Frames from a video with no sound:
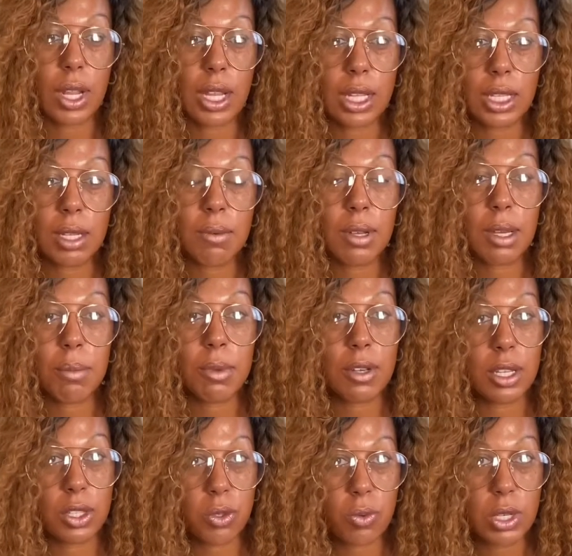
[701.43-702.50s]
club coming in
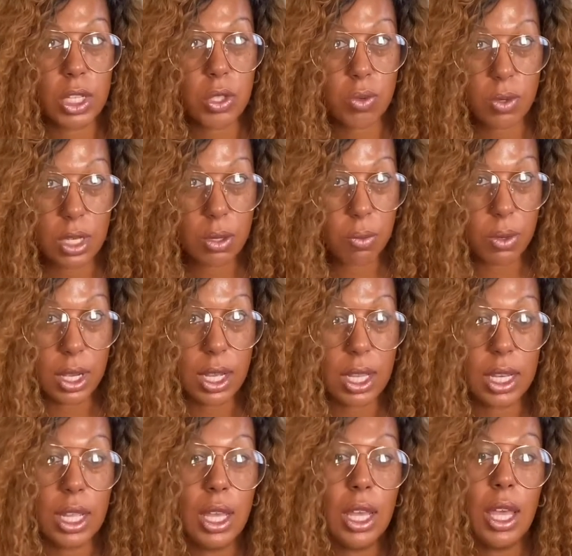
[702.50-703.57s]
2021.
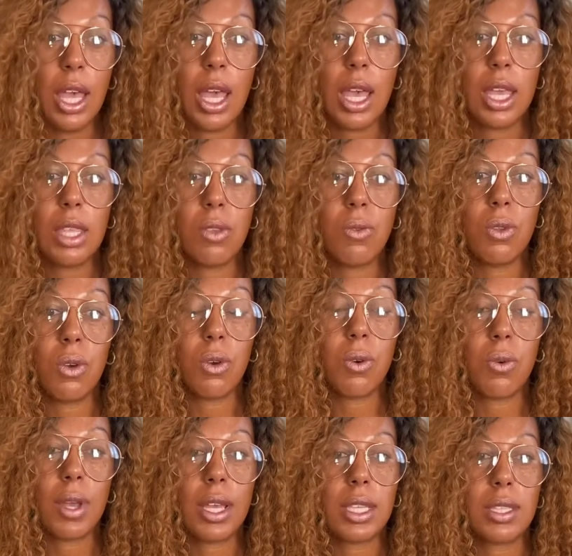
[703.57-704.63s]
You know,
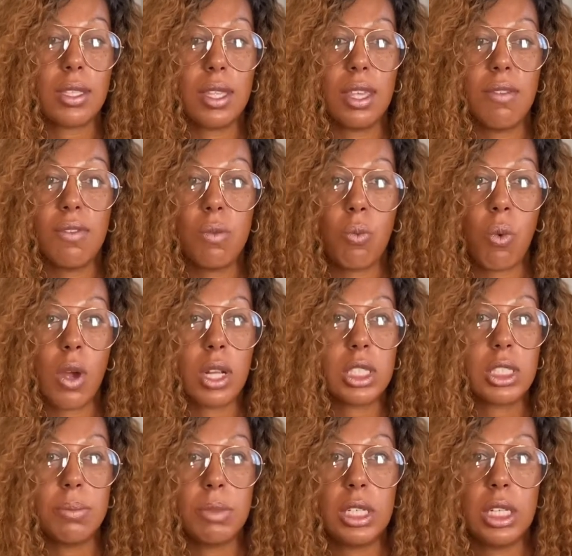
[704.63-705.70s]
as even watch
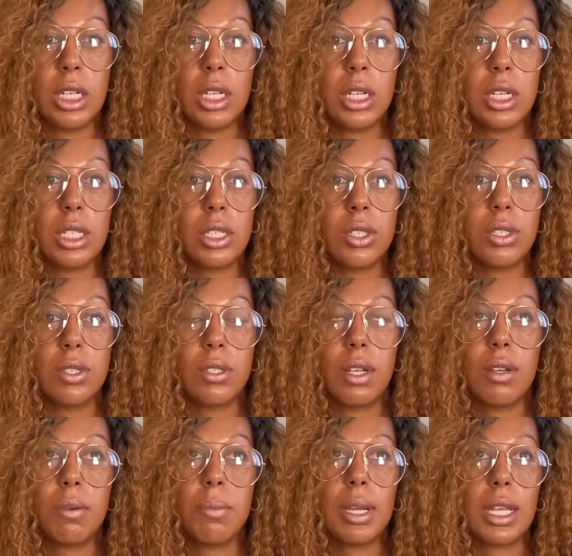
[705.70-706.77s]
me on
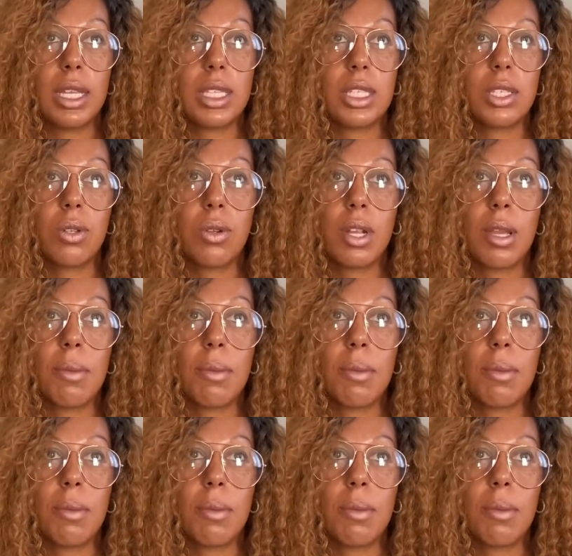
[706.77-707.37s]
my Instagram